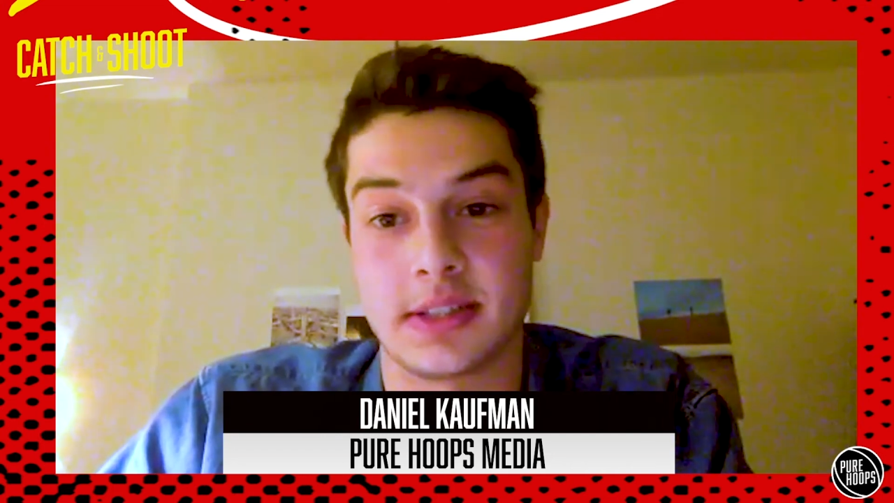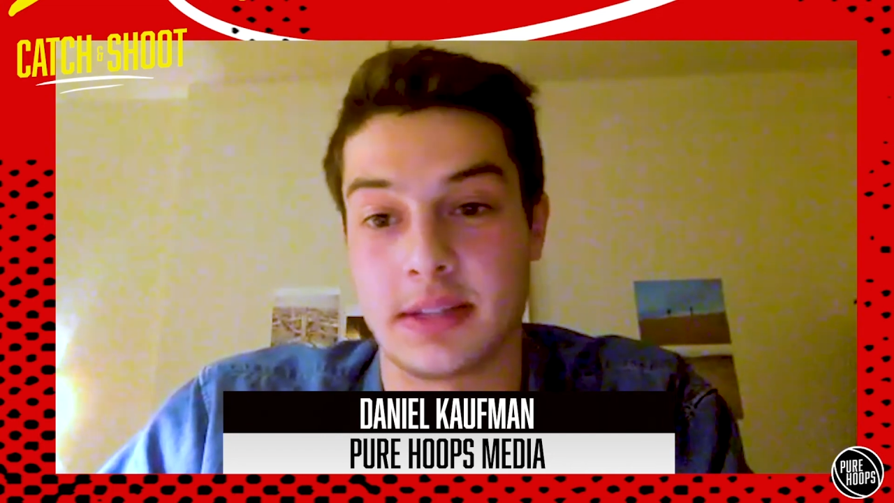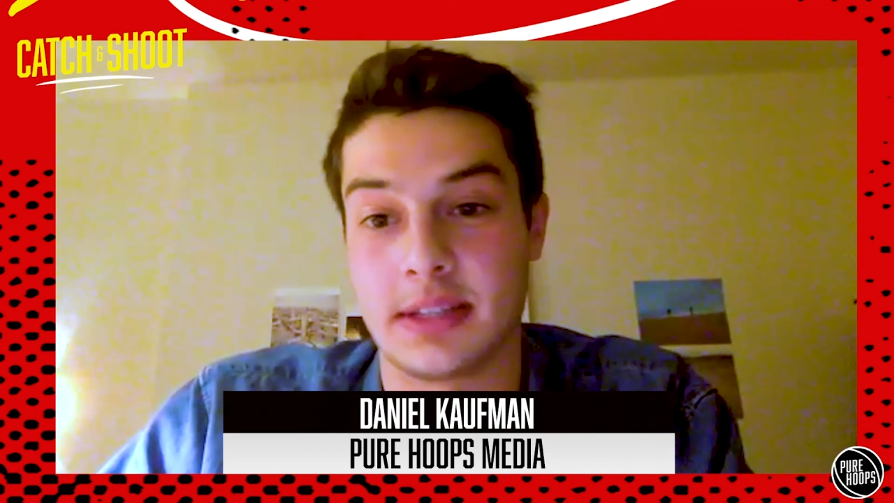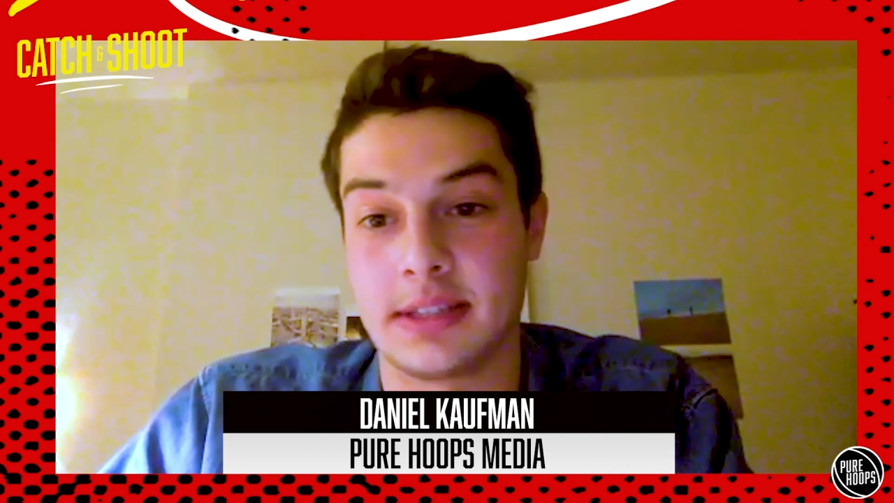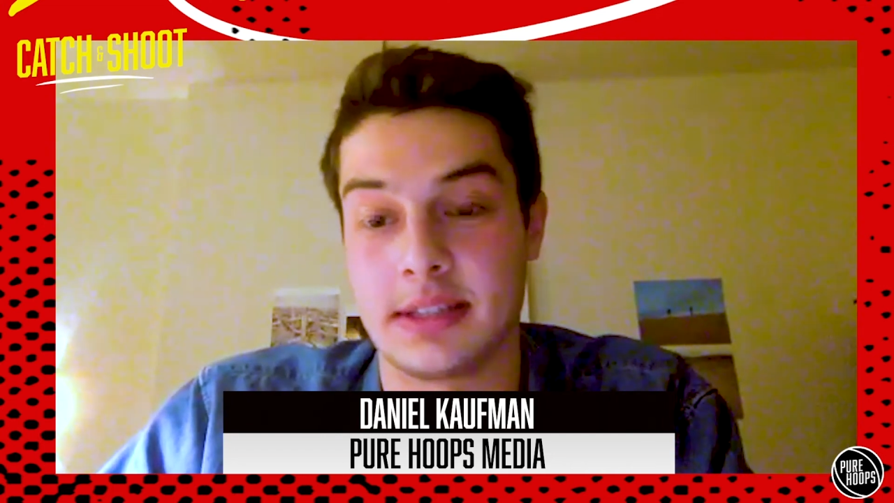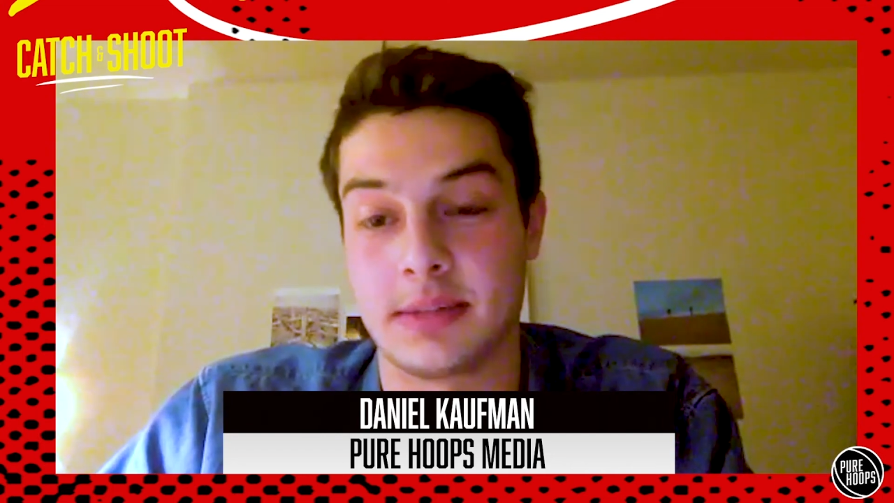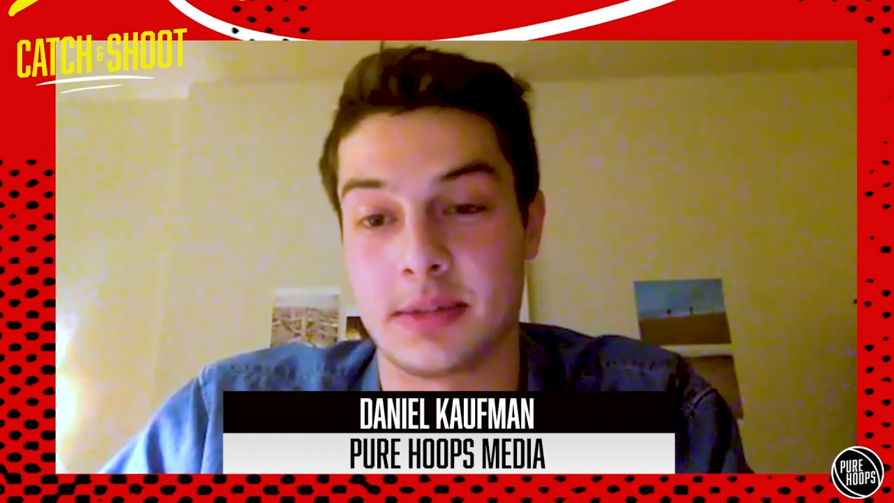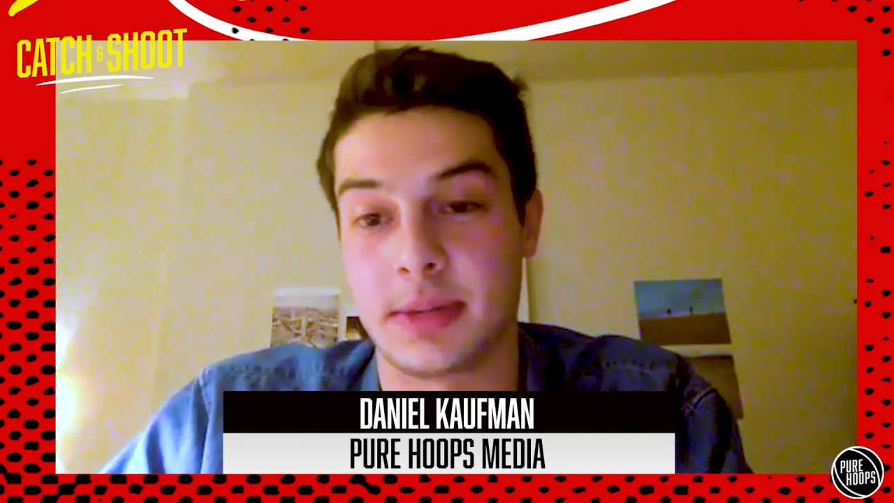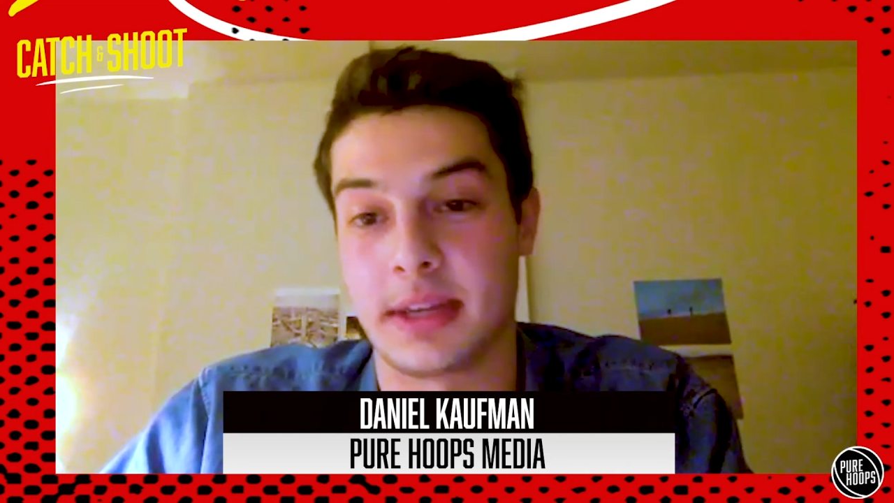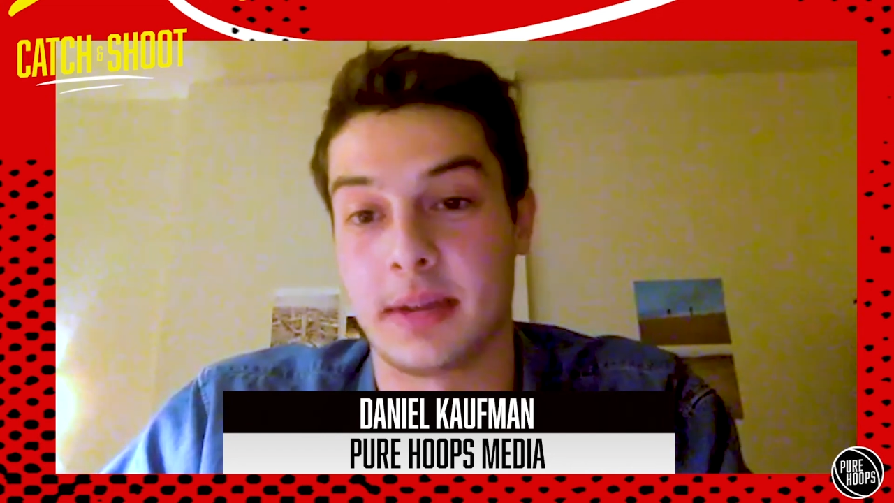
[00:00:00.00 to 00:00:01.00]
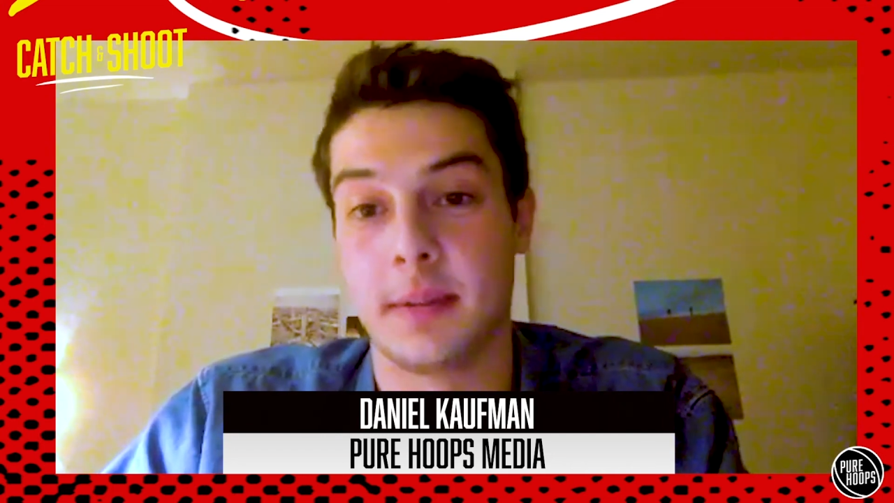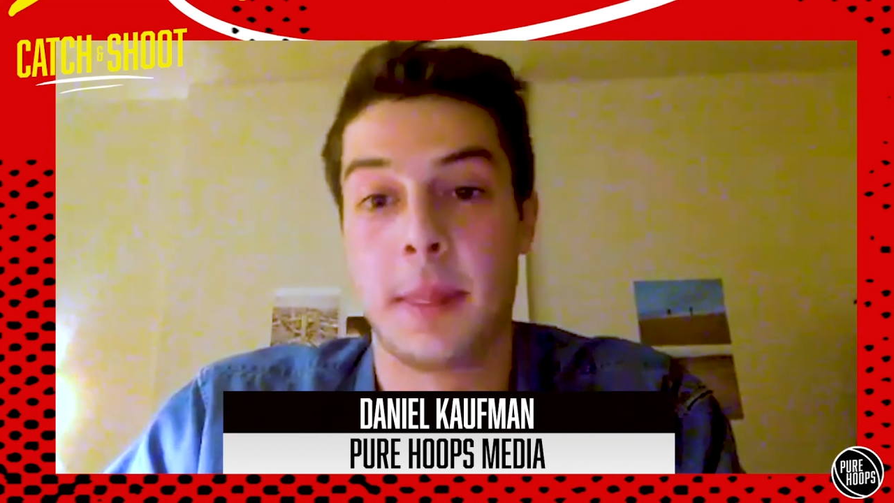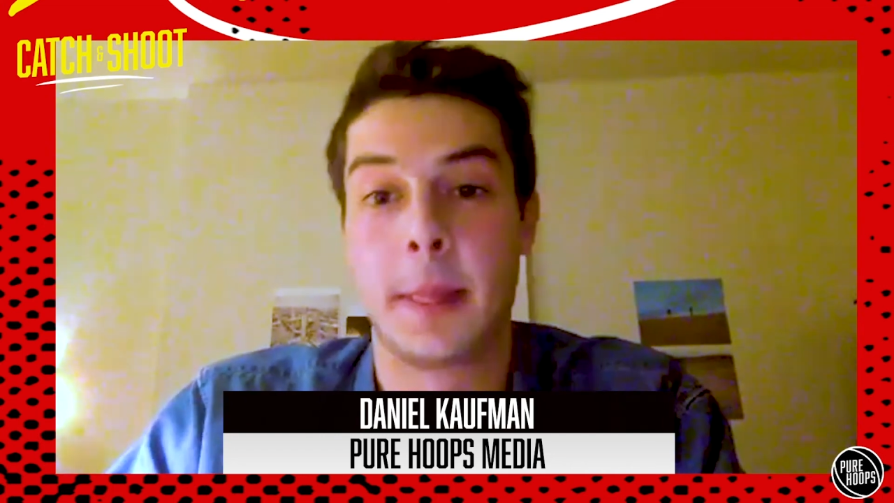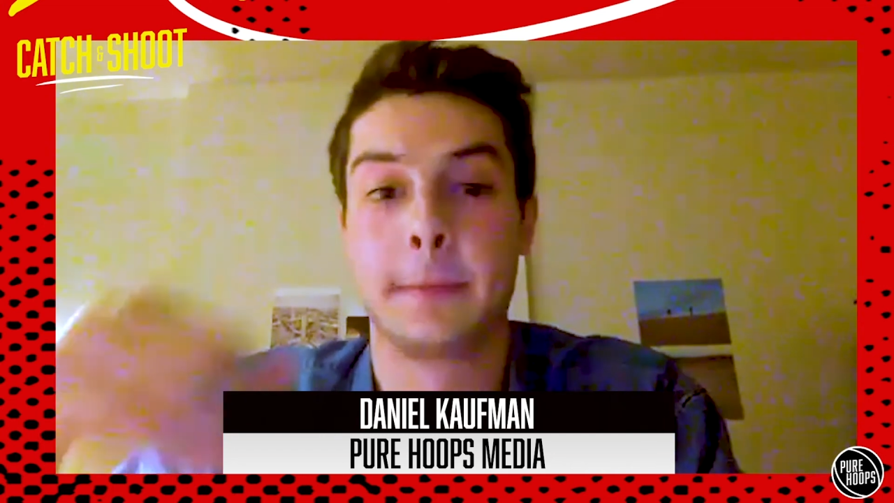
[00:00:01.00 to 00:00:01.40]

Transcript: that these teams are making.